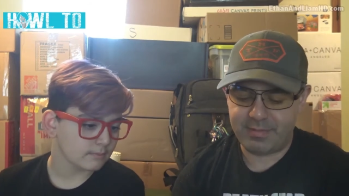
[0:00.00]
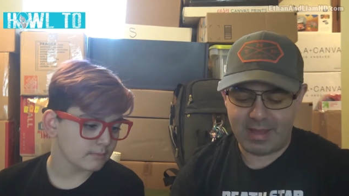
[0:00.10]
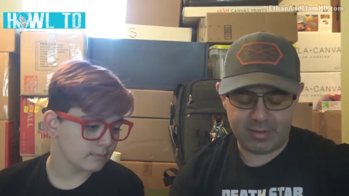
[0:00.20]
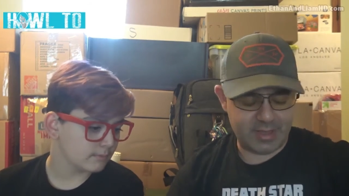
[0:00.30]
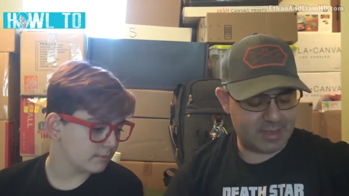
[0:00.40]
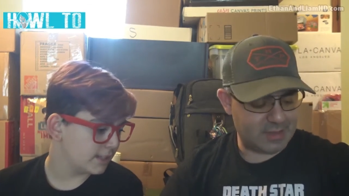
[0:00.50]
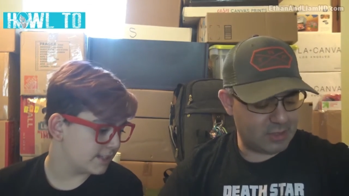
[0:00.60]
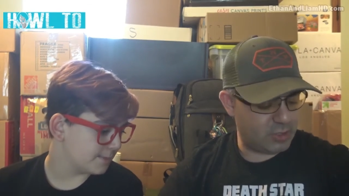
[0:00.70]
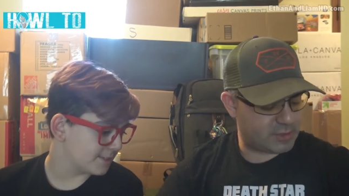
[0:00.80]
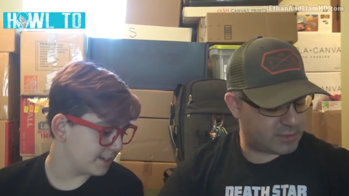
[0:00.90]
Speaker 1: about it
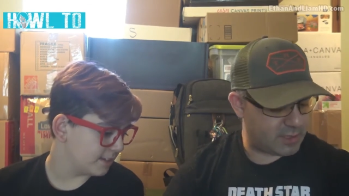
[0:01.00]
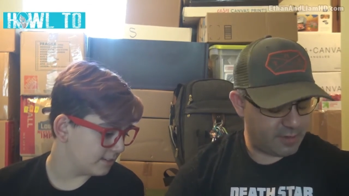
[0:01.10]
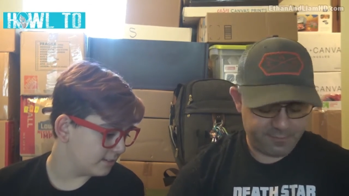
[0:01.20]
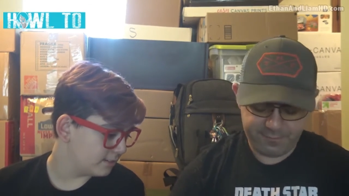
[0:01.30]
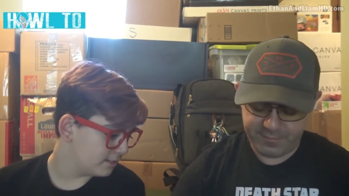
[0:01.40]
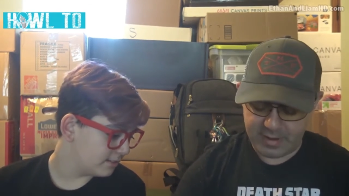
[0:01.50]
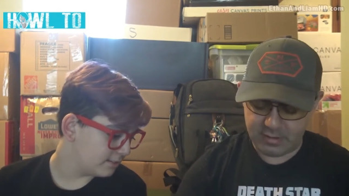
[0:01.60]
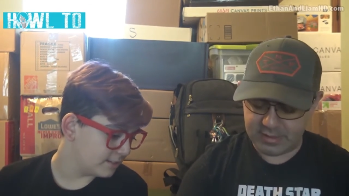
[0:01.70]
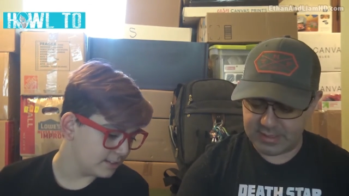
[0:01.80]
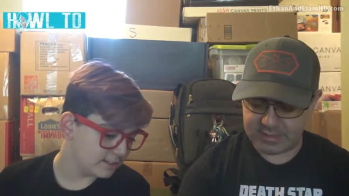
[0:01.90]
looks
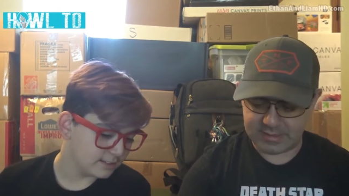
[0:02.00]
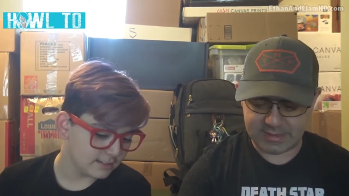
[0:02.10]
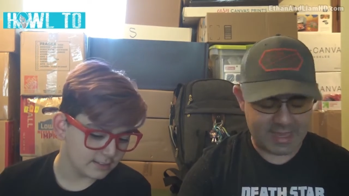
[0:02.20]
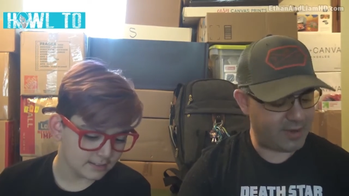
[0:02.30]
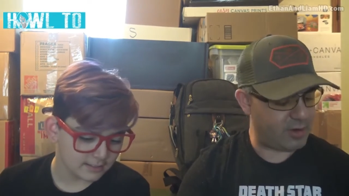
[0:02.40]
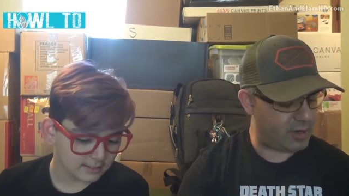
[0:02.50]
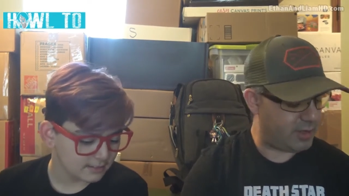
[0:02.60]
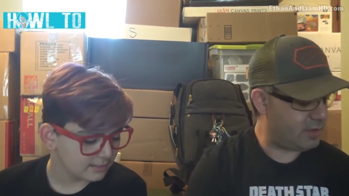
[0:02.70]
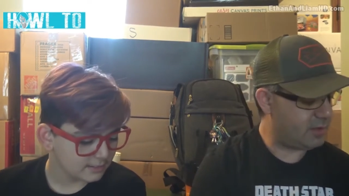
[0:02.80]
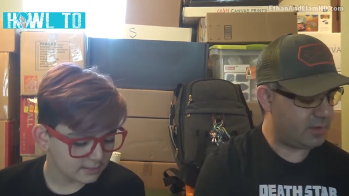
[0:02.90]
fairly standard.